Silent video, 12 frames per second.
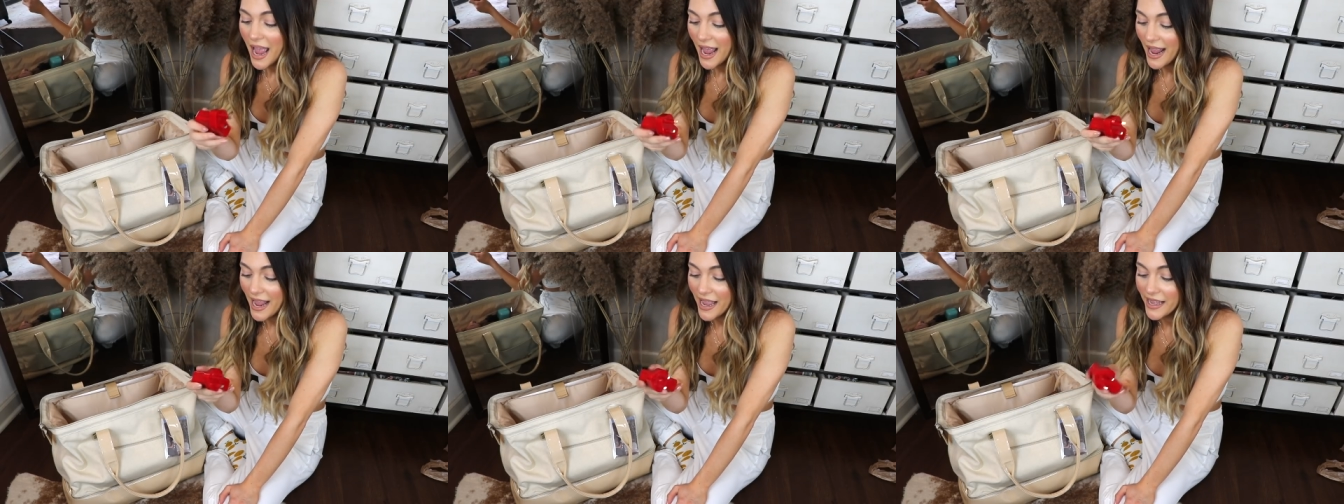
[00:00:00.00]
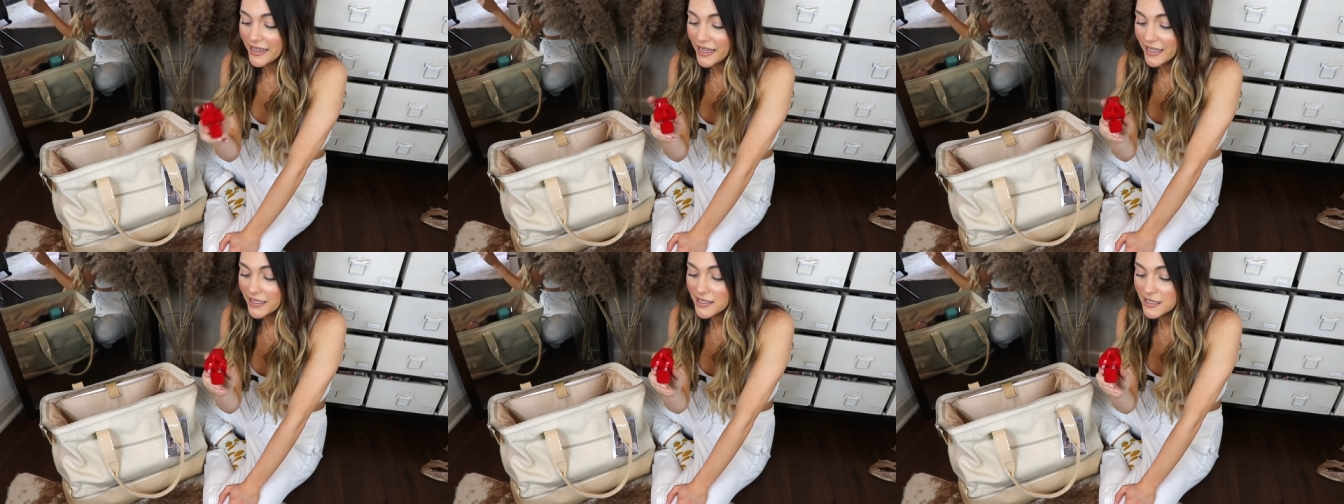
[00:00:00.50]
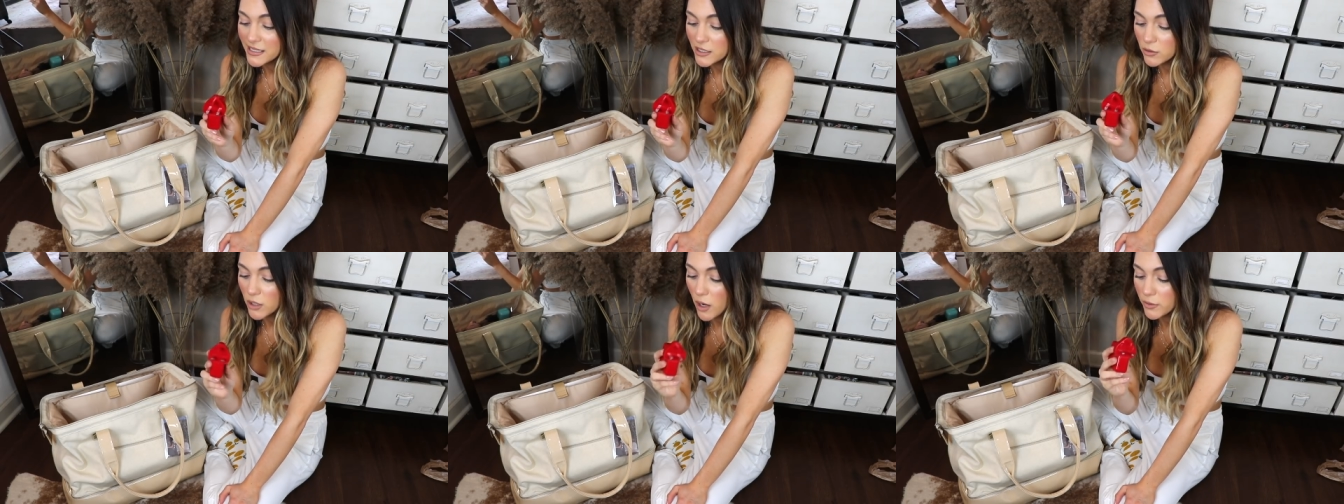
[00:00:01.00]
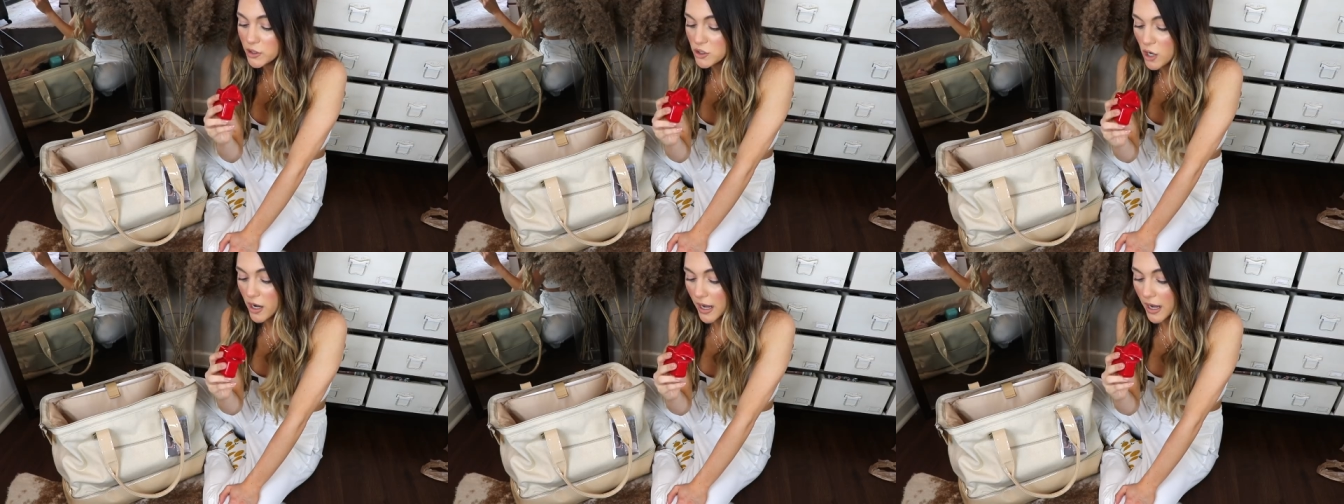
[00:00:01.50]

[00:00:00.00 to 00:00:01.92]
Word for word: and it is still going strong.